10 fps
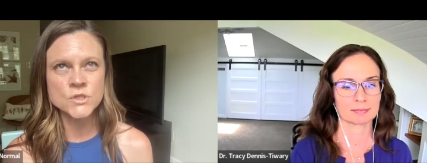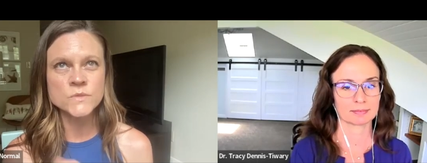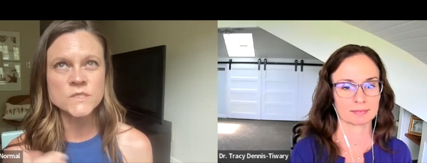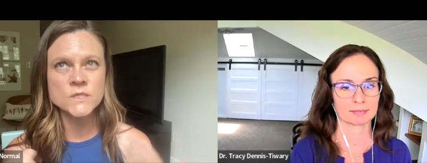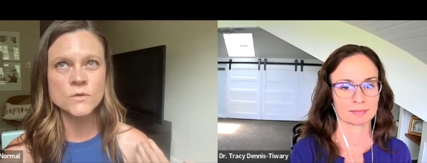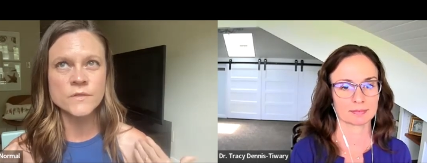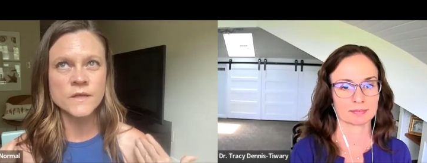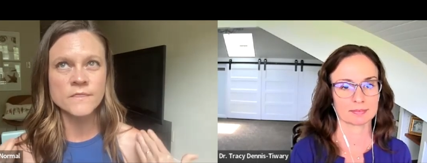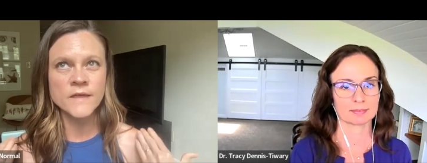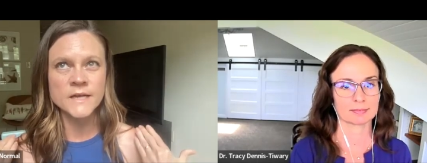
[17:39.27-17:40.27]
Speaker 1: you still
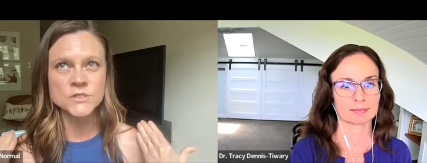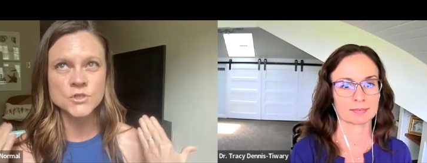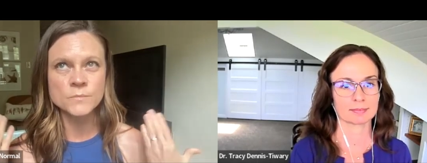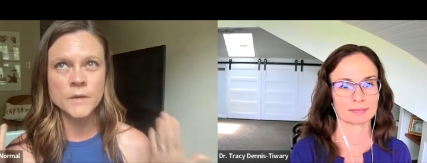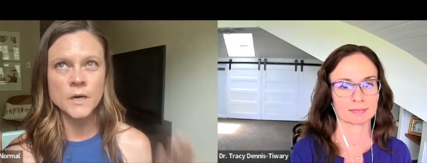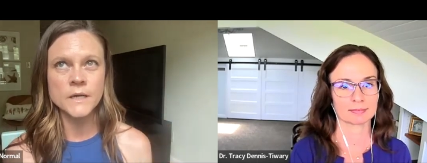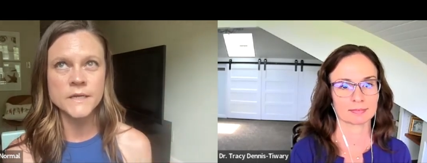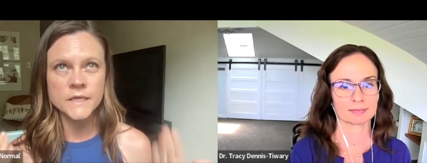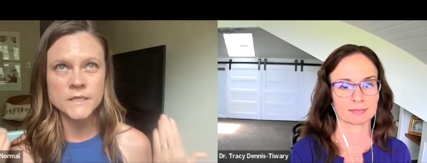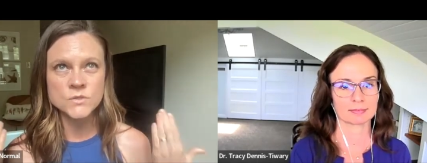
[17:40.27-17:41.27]
think that is your
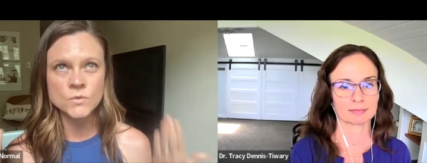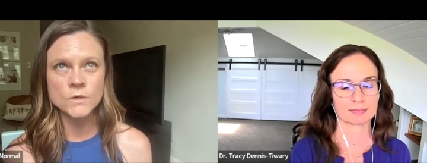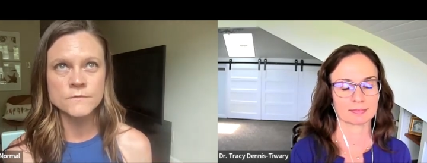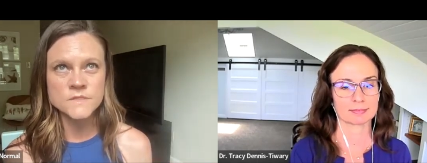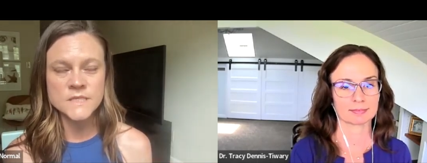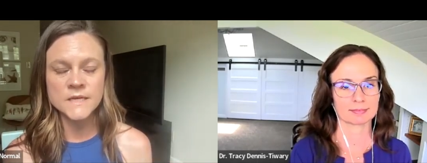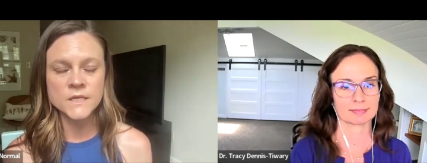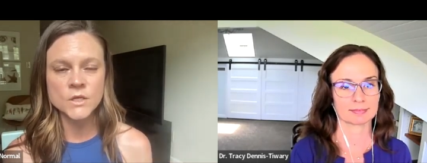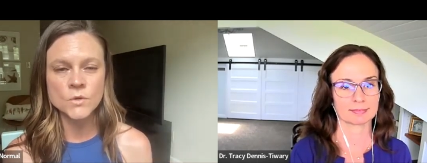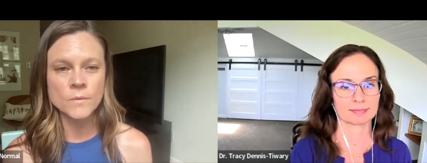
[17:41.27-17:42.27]
body sort of
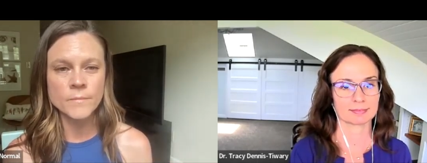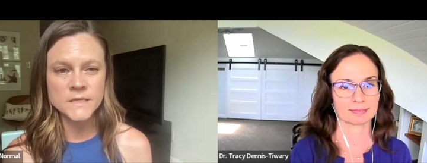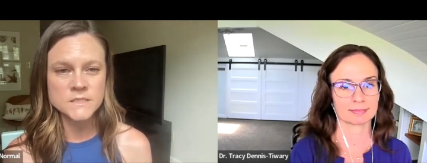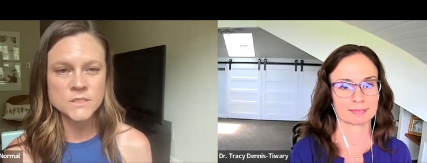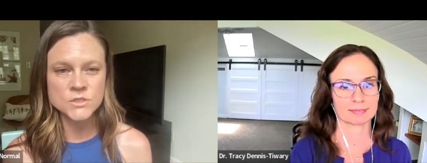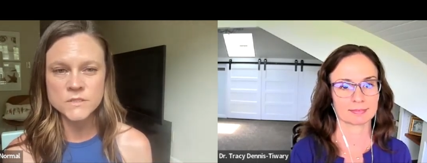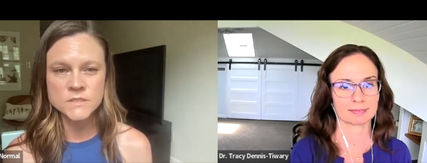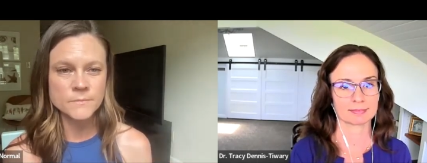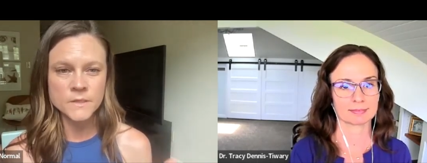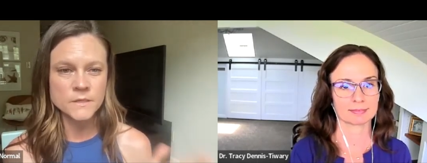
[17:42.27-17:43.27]
sending you a message that
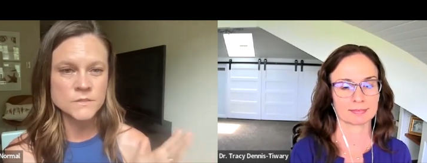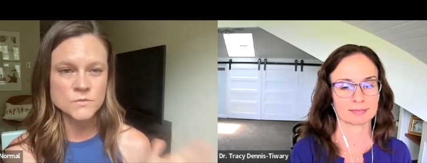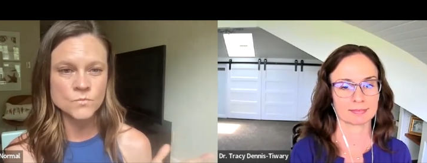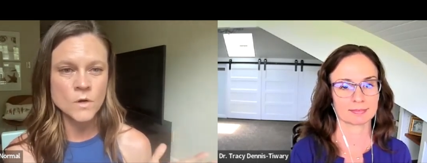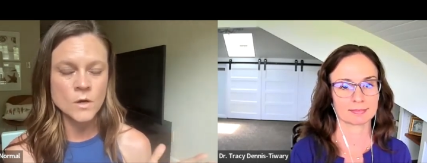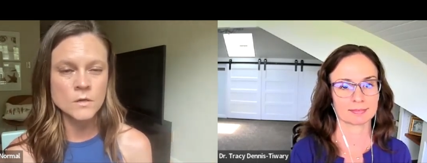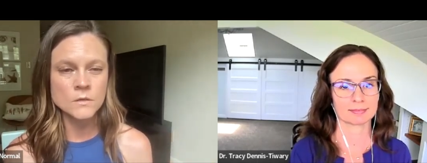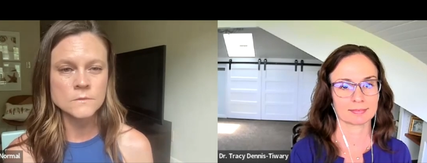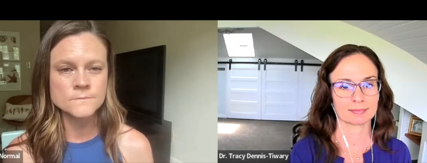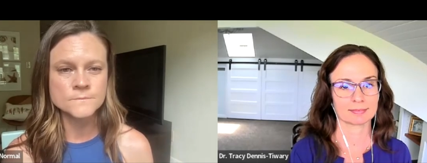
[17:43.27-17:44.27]
something's
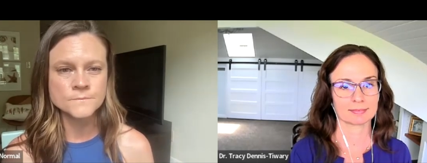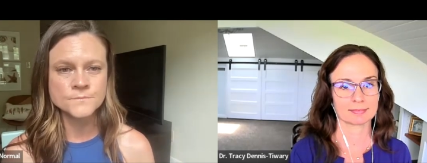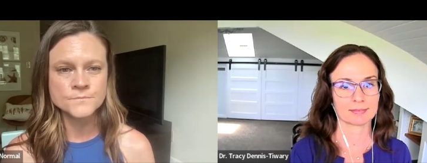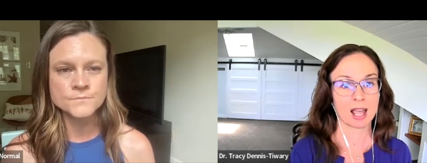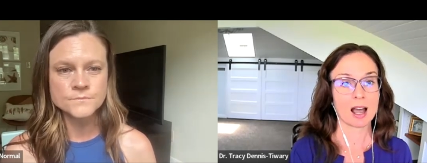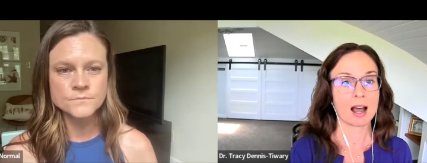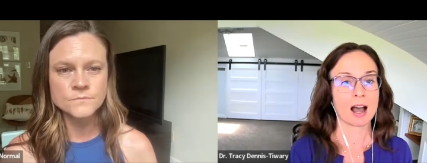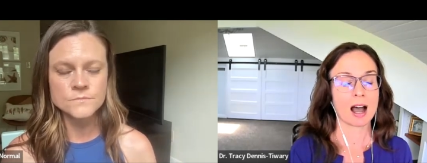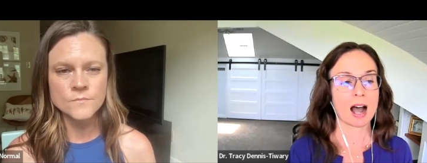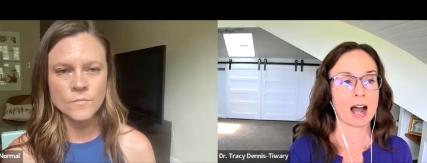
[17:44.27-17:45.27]
wrong?
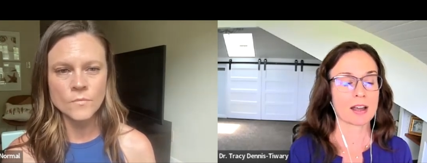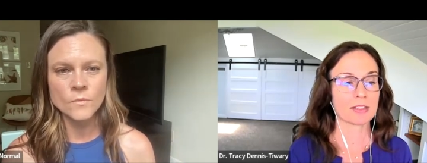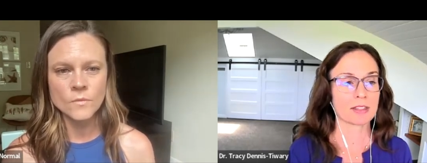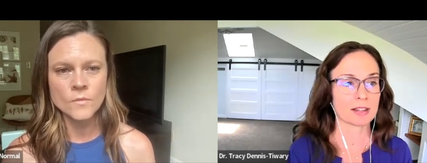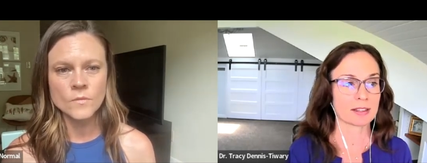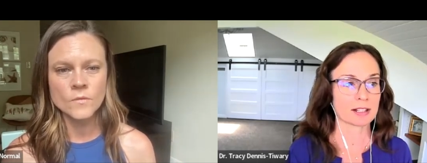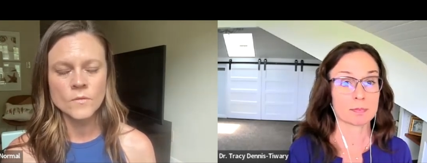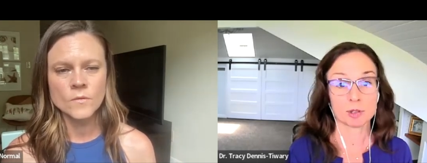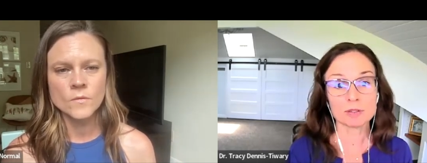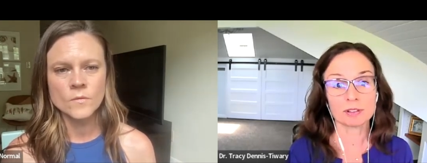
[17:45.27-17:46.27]
Speaker 2: I think that's a
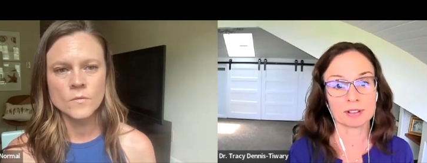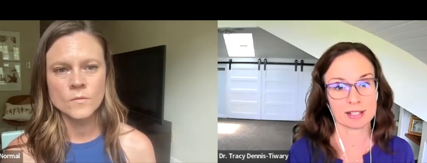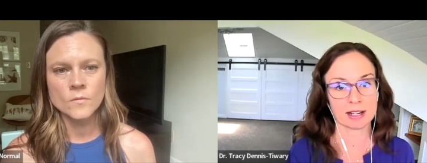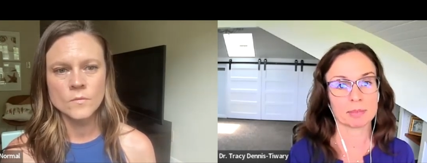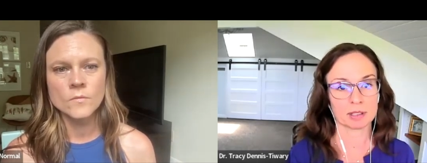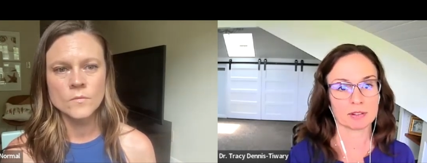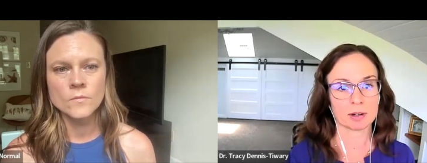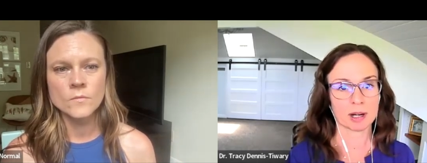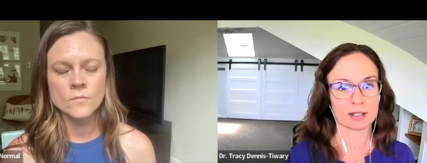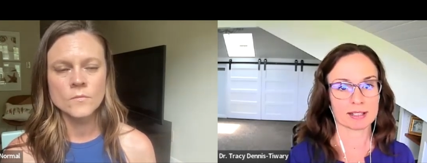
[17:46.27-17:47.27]
beautiful example of our
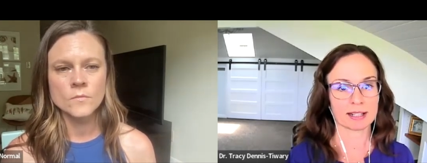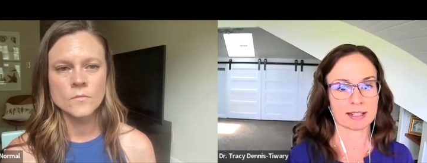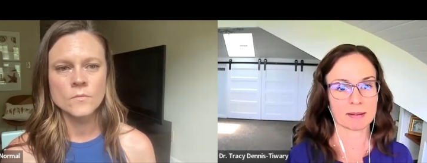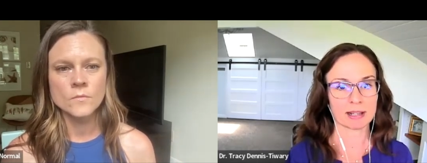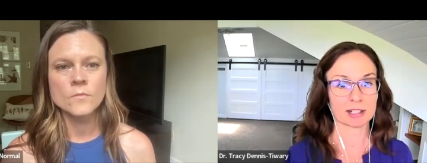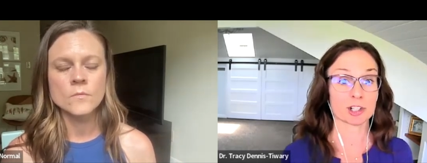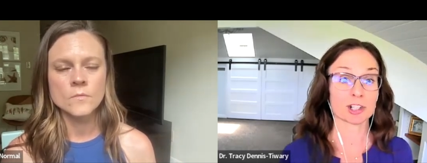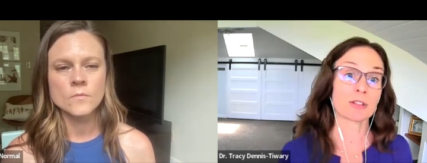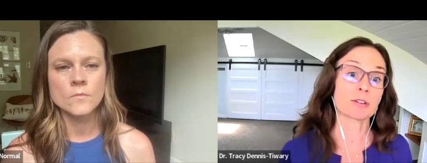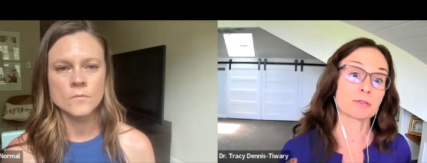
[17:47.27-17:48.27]
body sending a message.
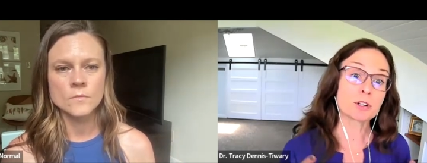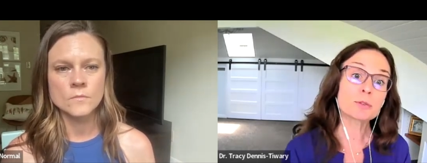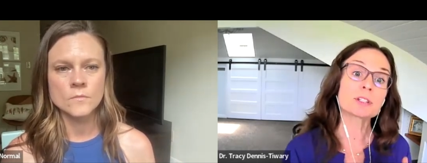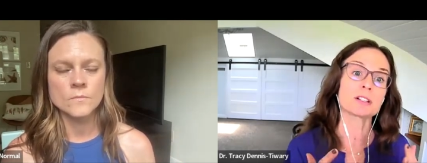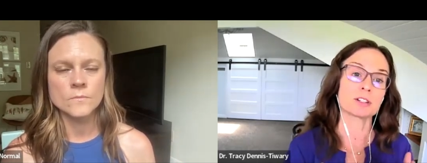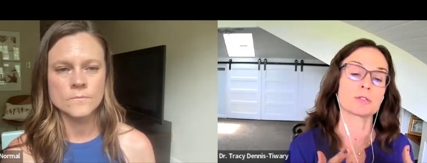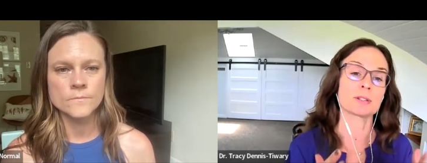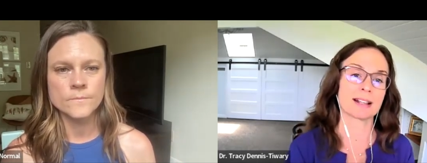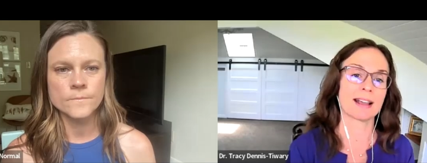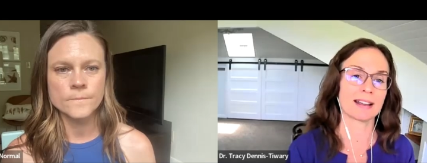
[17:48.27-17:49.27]
Now, the roots, as you
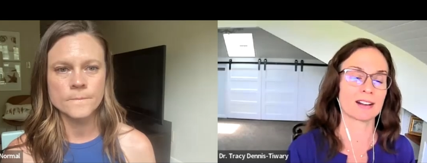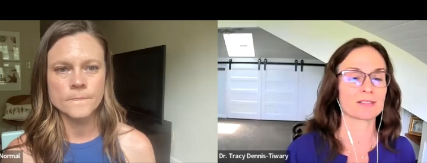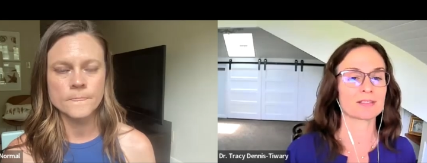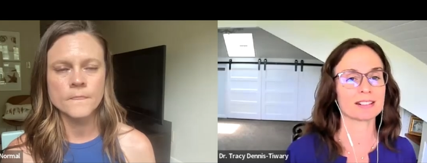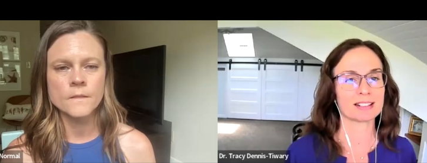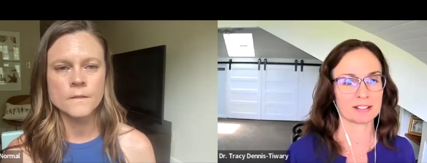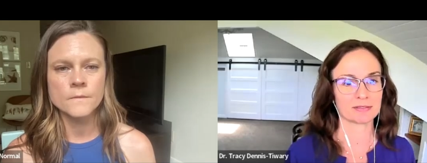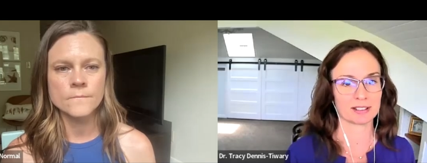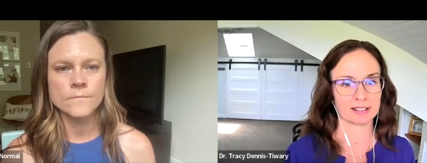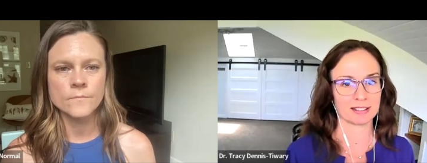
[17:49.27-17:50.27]
say, are really
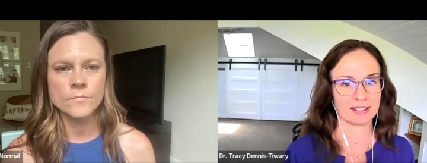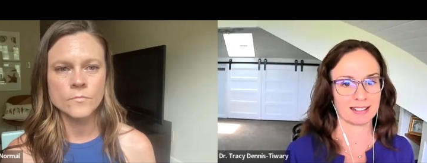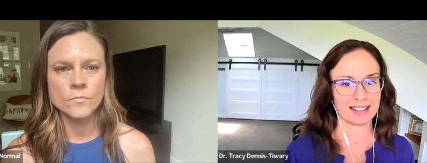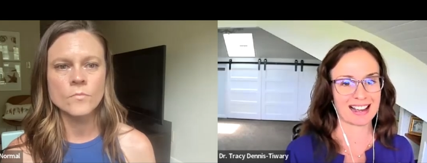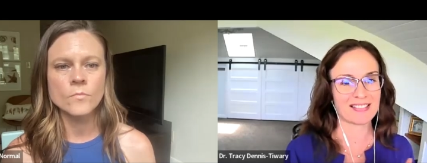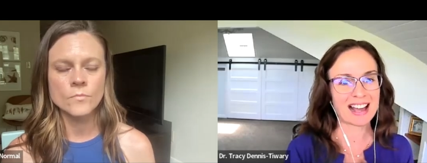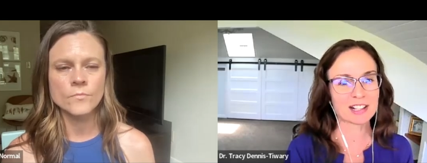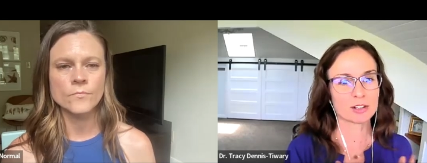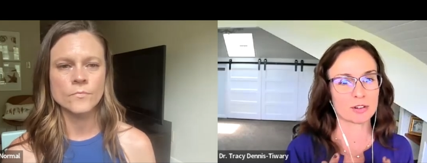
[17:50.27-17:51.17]
different and that's mm-hmm.